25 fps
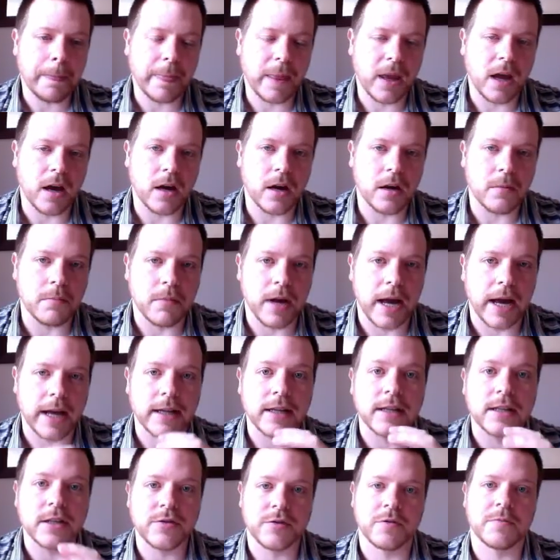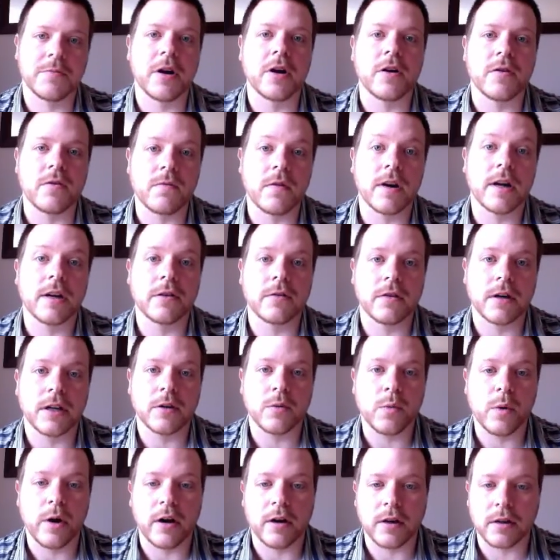and its remote rendering,
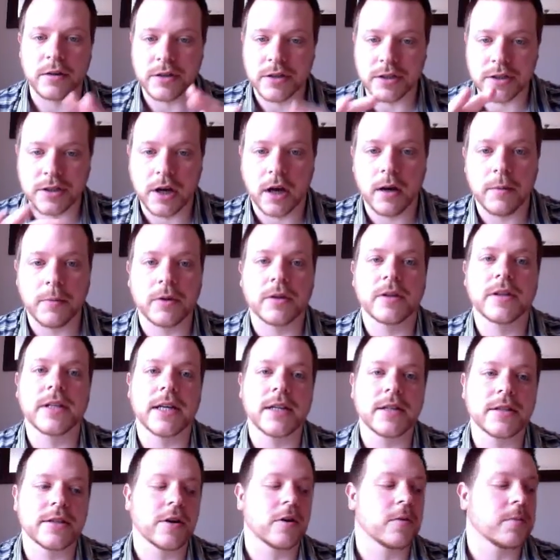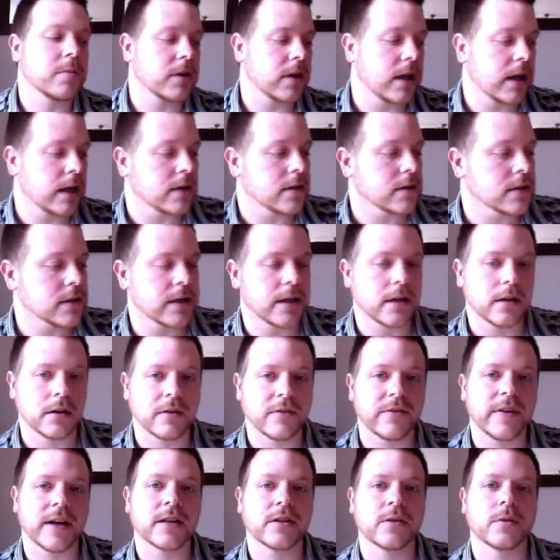where I can just type on the desktop and it'll
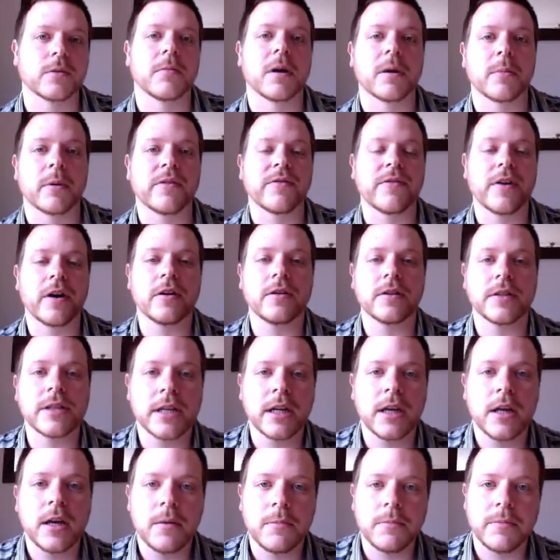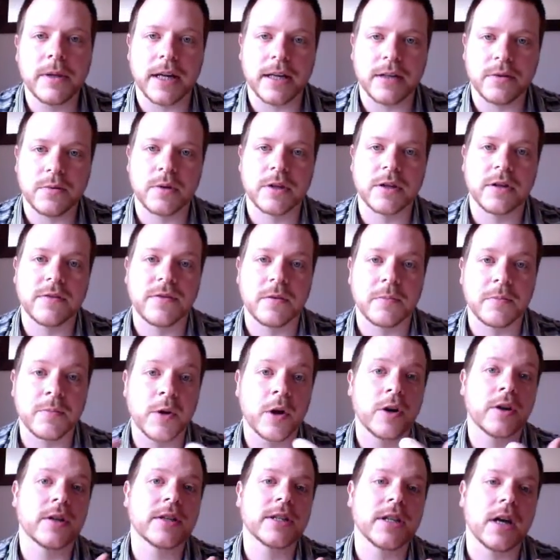affect all the mobile phones, but that's really good for
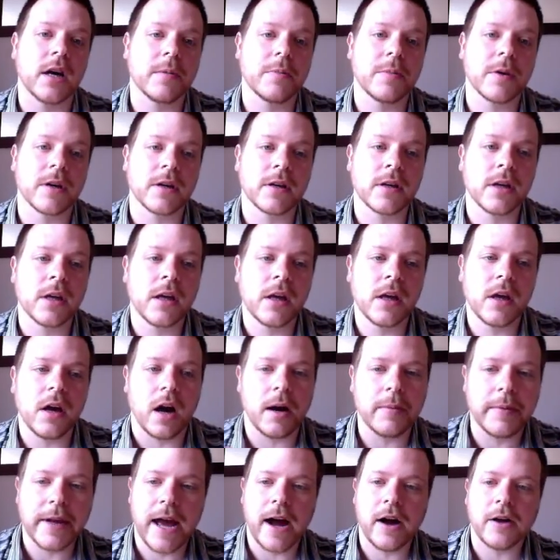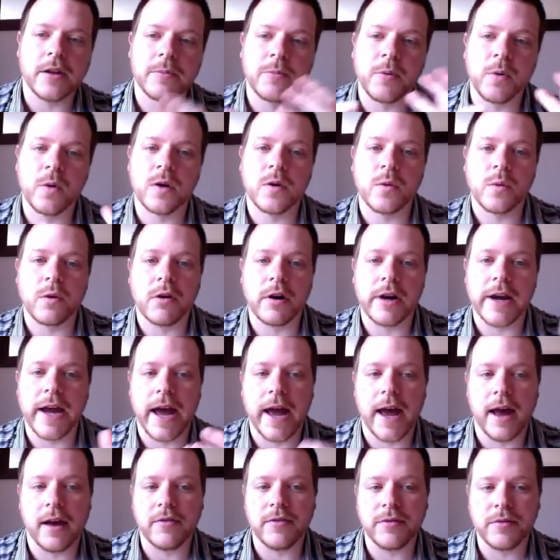prototyping. I'm now at the point where I
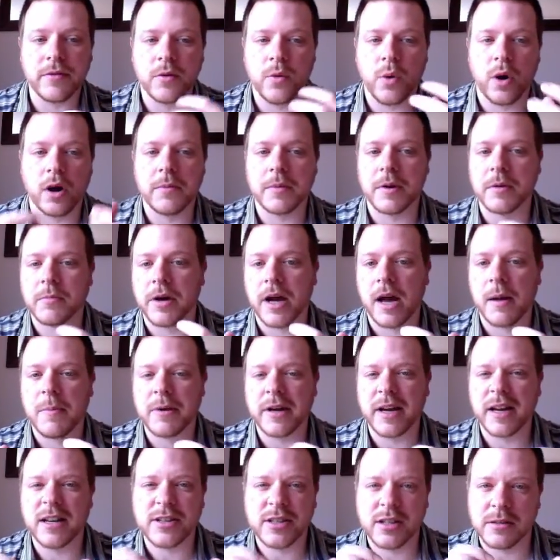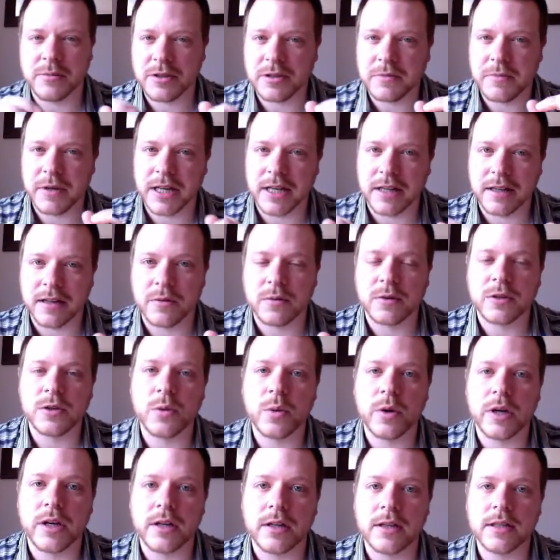have quite a bit of my application. I'm just making little
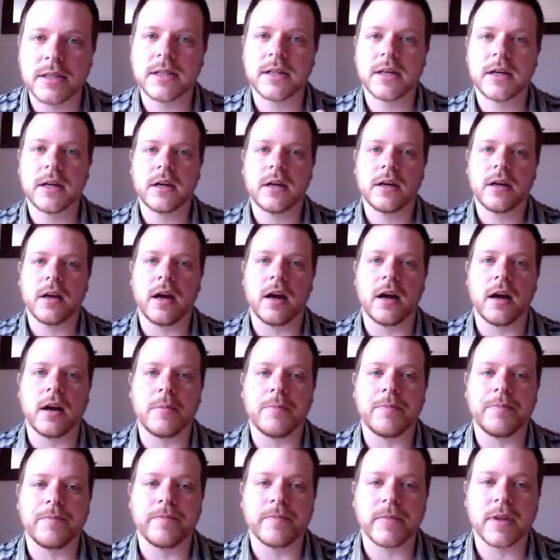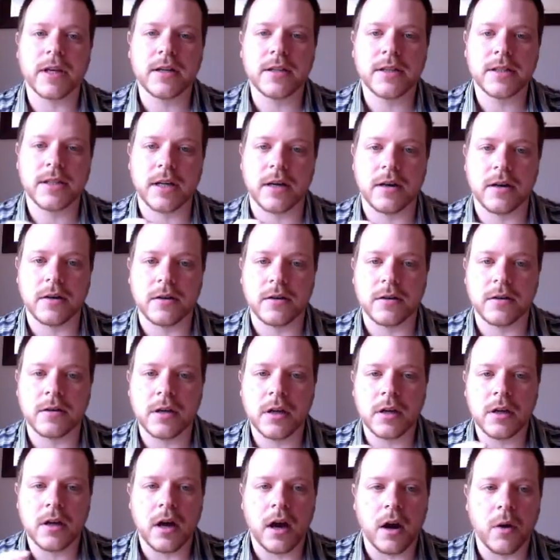tweaks. So
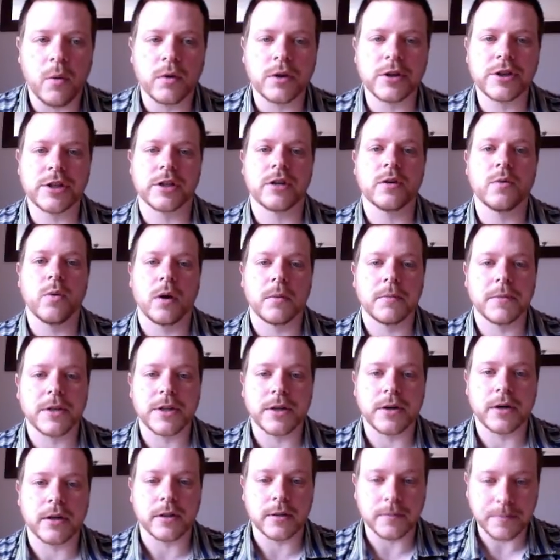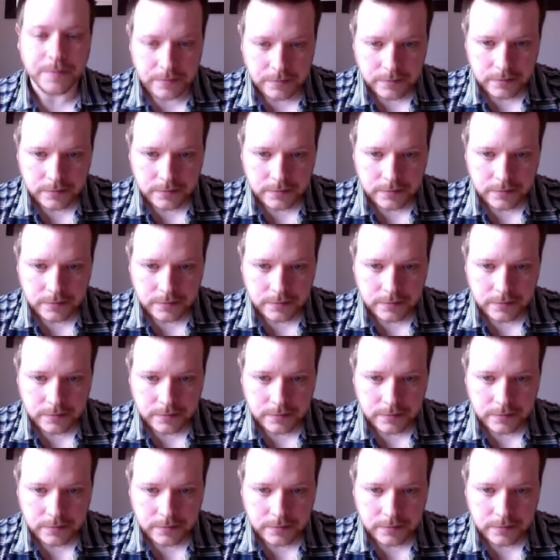I want to show you what I'm doing.